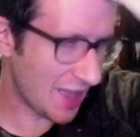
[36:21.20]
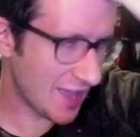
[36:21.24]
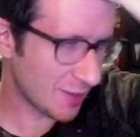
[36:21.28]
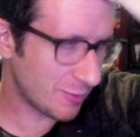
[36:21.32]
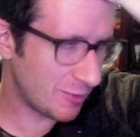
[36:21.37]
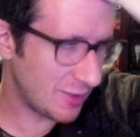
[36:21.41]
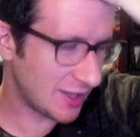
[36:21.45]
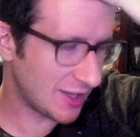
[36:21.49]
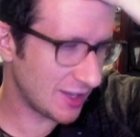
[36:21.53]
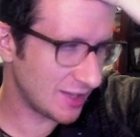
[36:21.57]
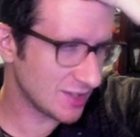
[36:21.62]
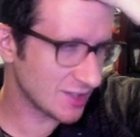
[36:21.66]

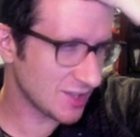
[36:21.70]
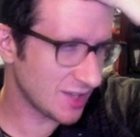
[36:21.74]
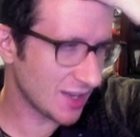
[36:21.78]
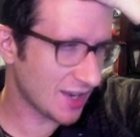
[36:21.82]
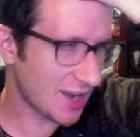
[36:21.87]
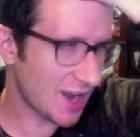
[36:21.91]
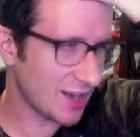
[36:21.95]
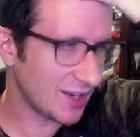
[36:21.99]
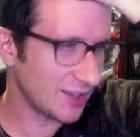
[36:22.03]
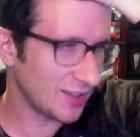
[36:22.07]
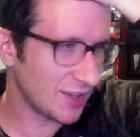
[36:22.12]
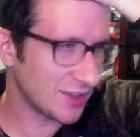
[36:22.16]
black
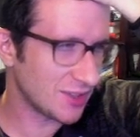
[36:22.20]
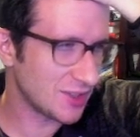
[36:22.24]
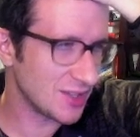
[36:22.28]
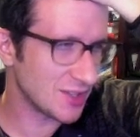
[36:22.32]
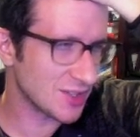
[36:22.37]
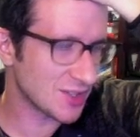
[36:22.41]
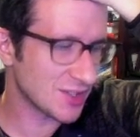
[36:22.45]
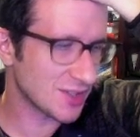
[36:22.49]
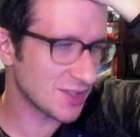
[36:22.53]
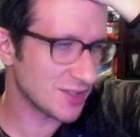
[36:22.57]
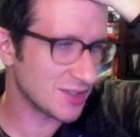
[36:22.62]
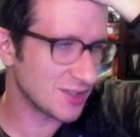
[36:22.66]
begins kind of
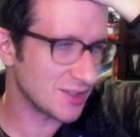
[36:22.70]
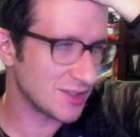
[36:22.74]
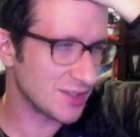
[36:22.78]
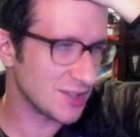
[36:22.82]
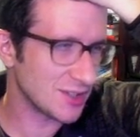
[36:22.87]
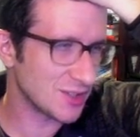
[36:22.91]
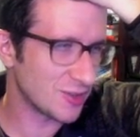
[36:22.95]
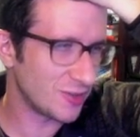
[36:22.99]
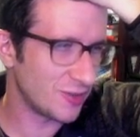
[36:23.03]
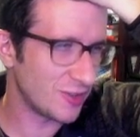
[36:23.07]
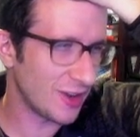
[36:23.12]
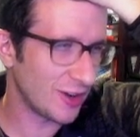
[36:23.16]
like this